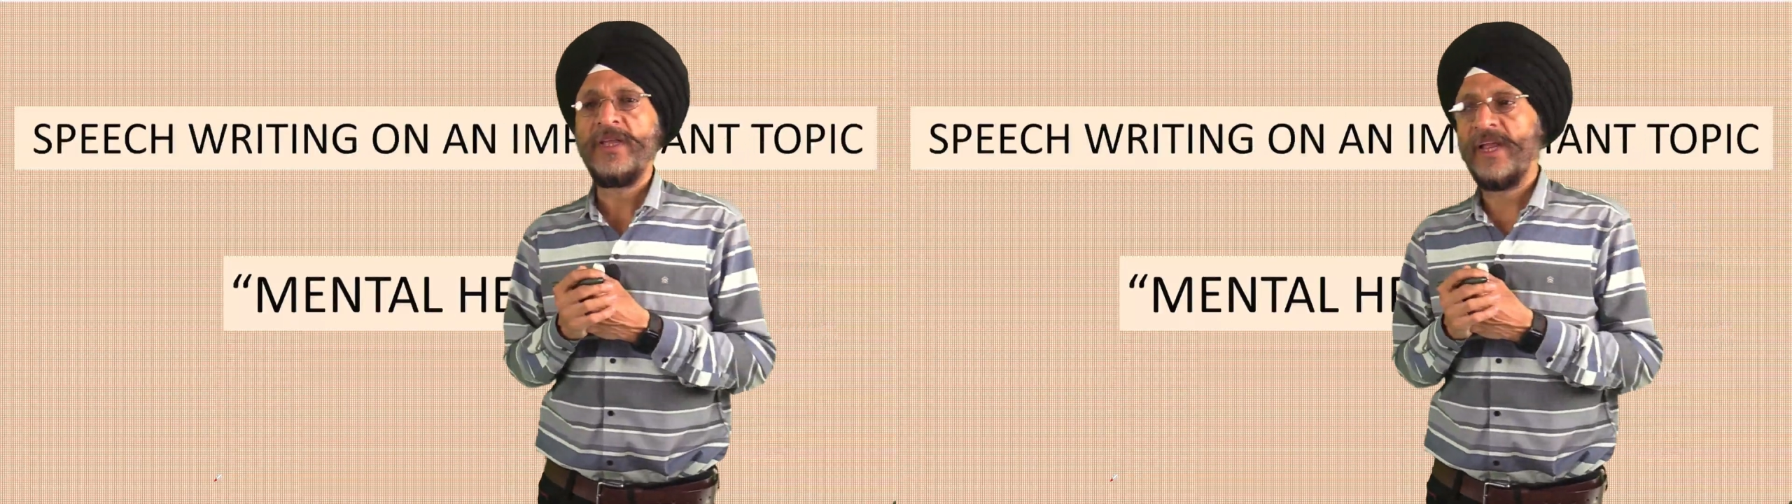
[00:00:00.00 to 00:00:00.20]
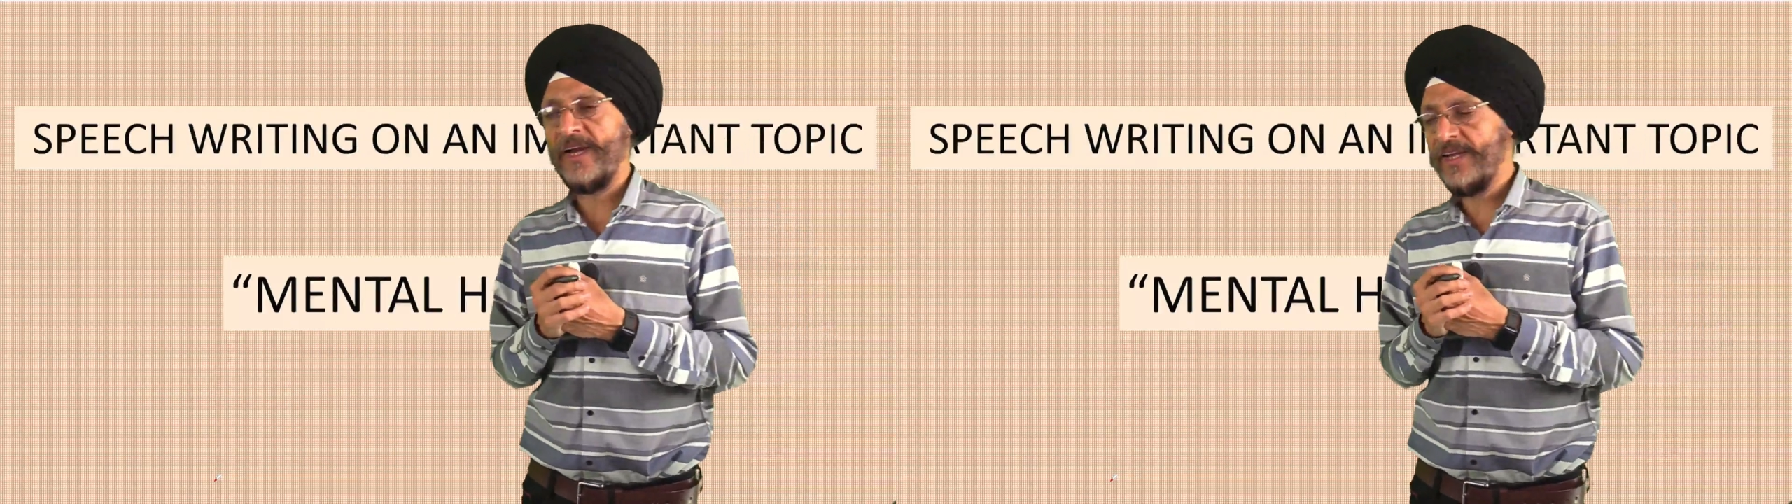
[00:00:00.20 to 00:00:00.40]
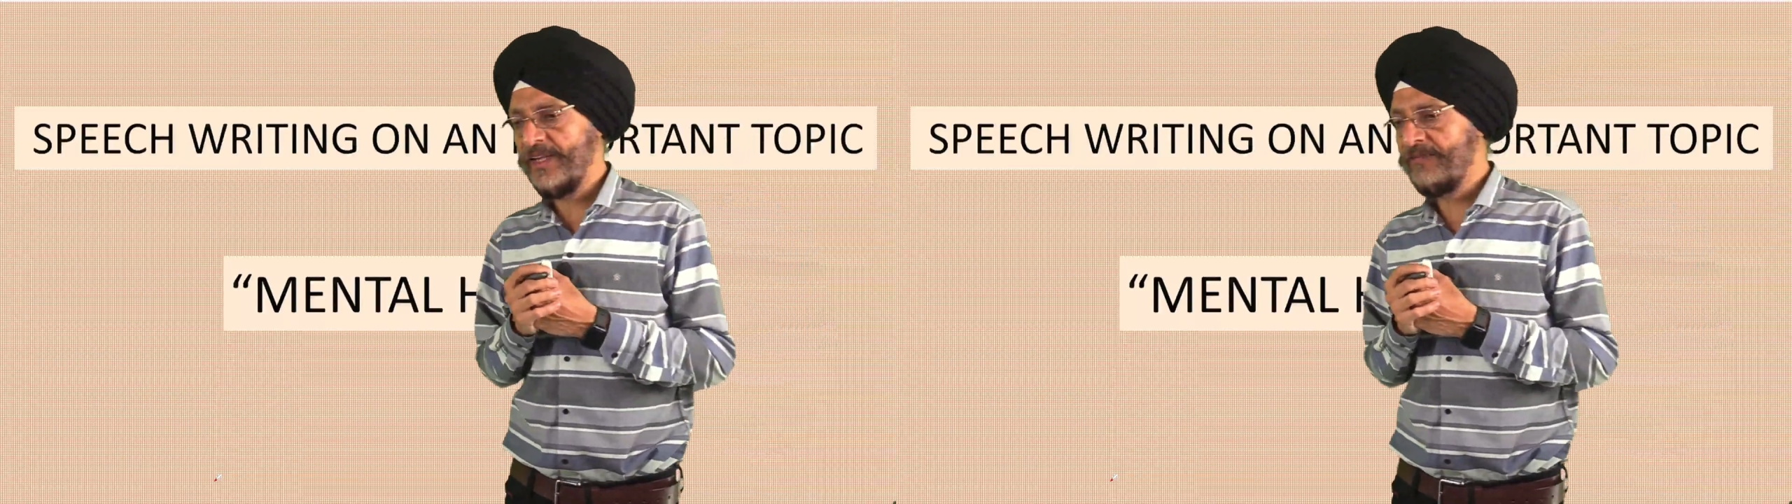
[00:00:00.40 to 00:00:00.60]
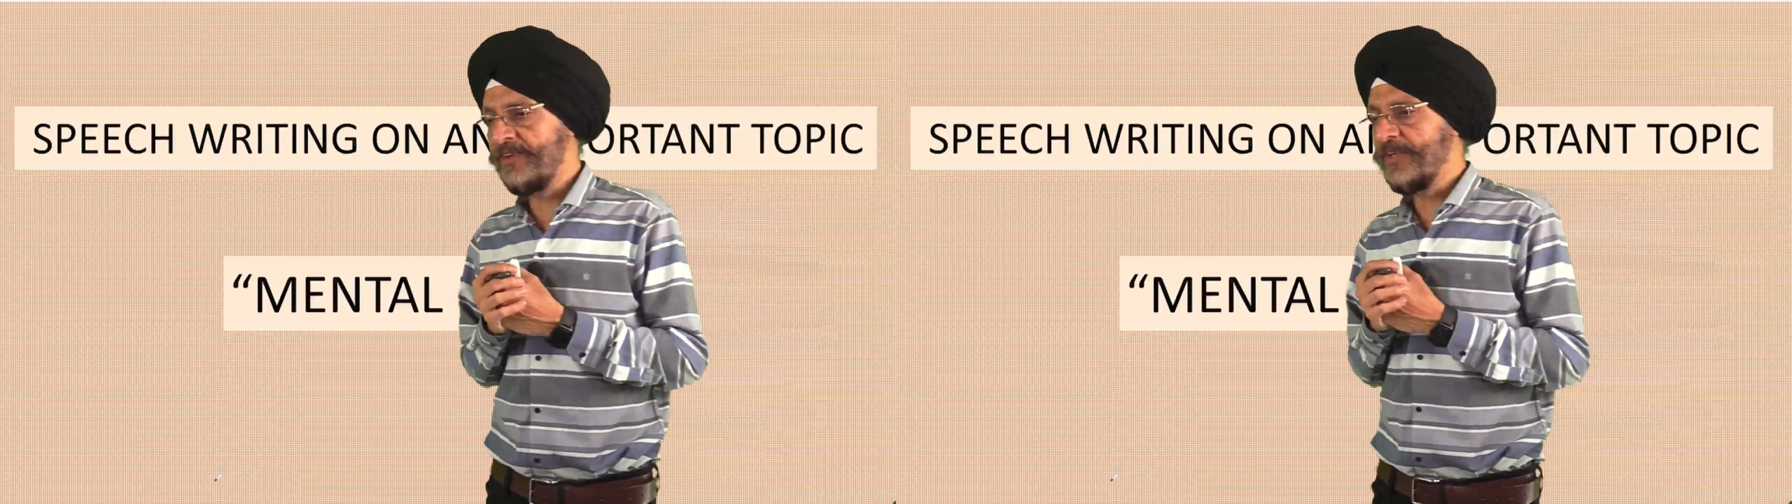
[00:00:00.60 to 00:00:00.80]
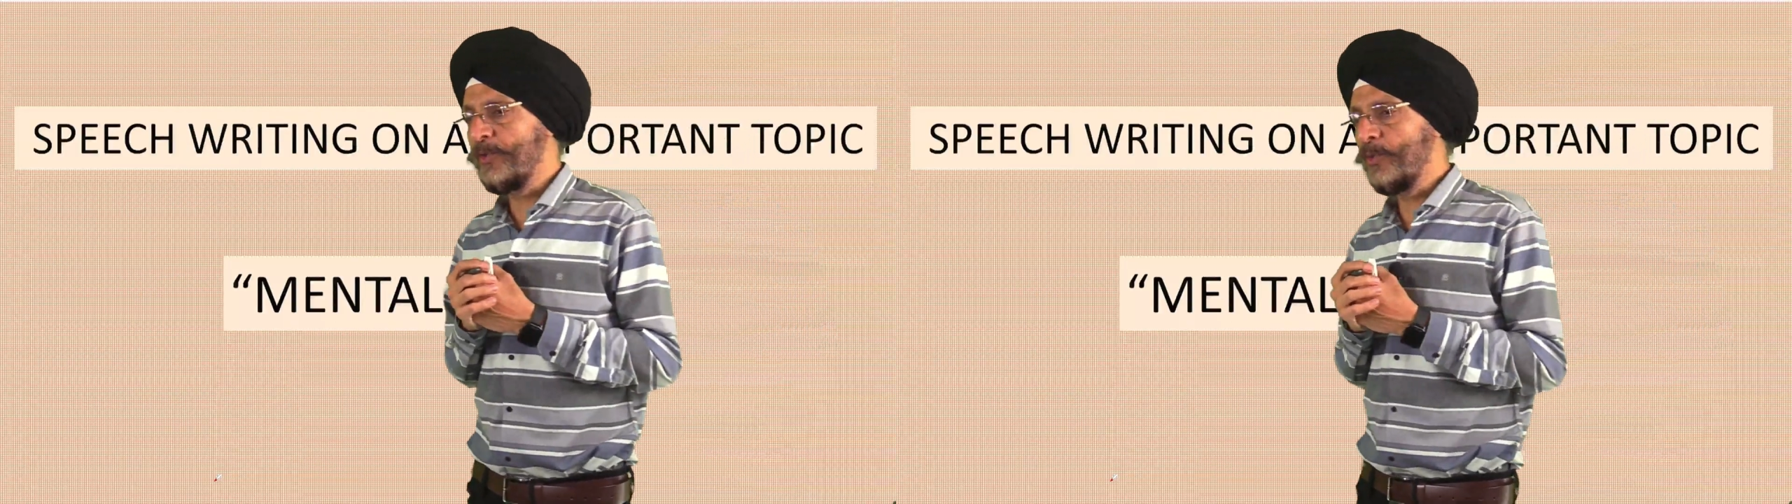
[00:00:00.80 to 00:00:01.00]
and
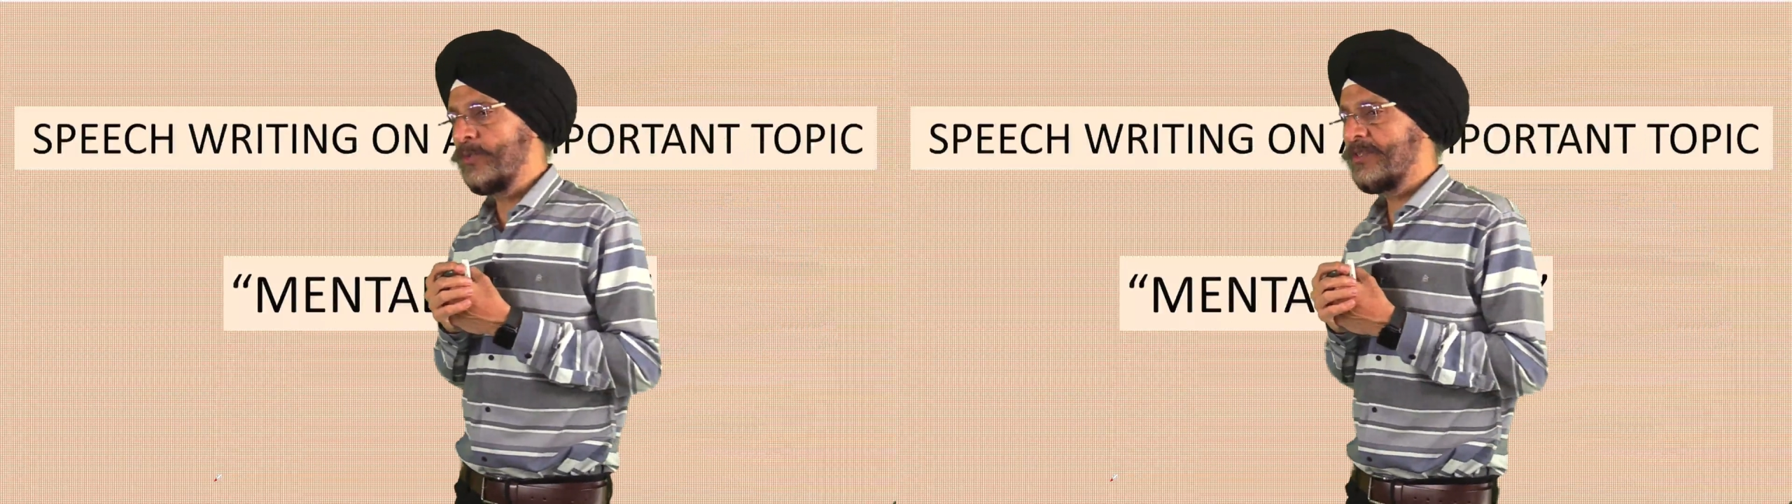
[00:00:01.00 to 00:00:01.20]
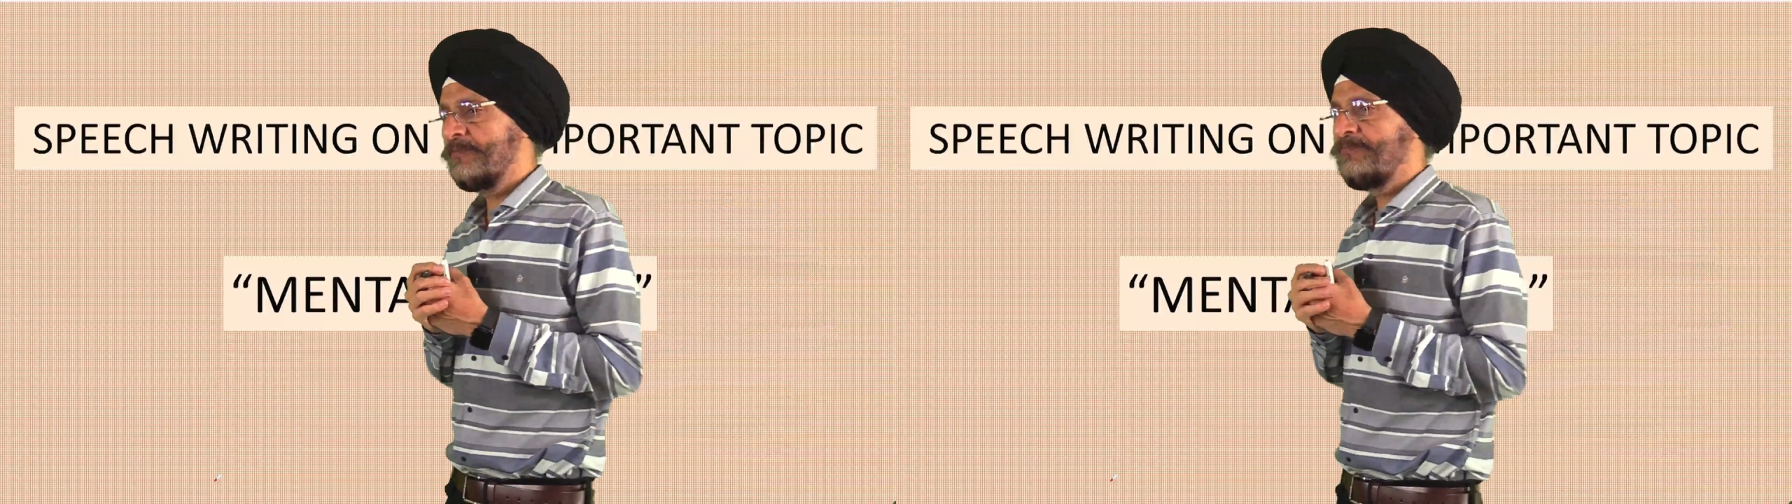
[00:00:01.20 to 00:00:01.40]
even use